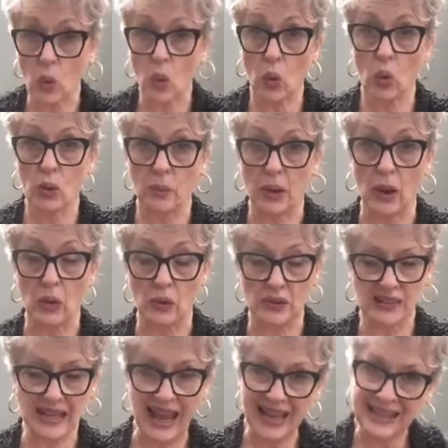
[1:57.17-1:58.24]
all
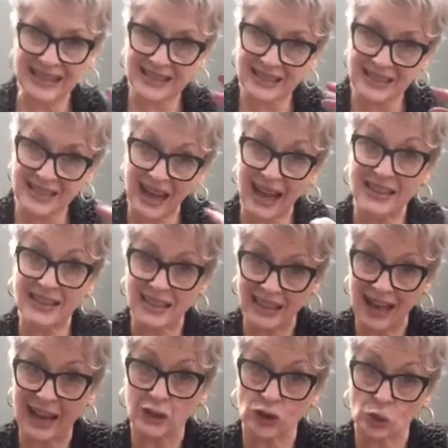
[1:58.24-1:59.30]
bones, and it does the
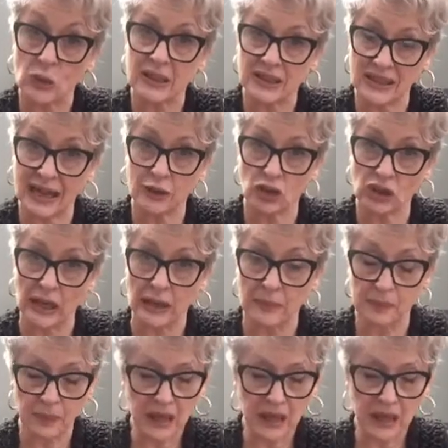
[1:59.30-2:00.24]
actual attaching.